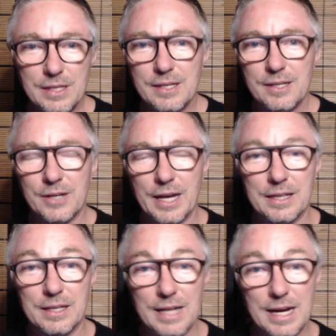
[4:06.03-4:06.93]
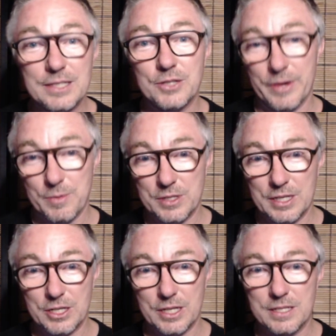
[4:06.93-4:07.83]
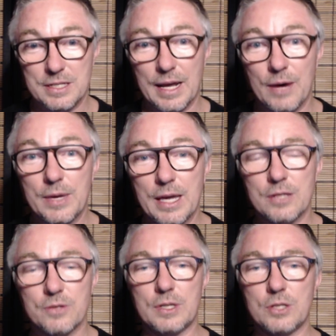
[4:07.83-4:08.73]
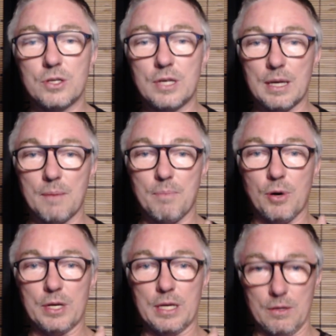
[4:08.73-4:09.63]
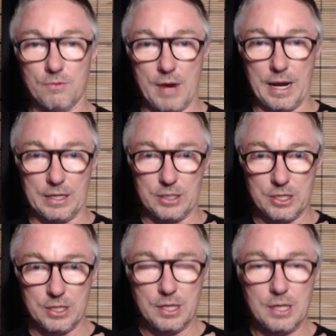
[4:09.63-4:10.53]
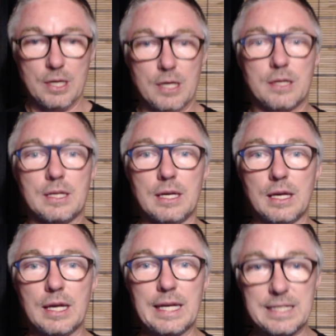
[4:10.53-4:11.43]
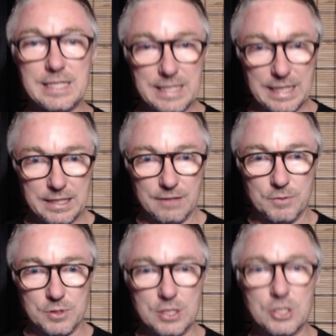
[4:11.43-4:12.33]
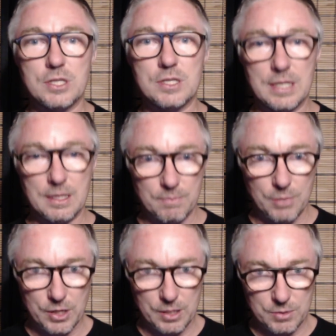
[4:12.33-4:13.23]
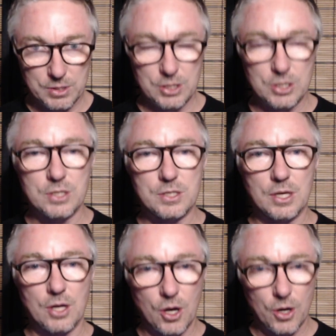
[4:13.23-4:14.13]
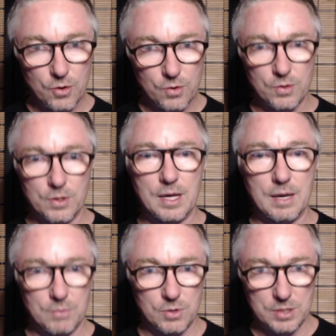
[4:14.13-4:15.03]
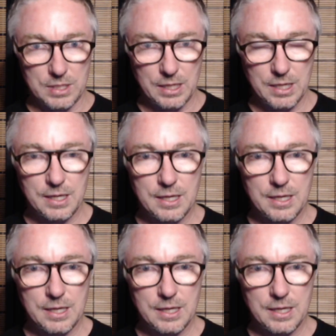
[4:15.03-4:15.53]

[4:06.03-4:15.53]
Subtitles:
Okay, the last 3 musicians. Now we enter into the body range, the instinctive musicians, the embodied musicians that own their music.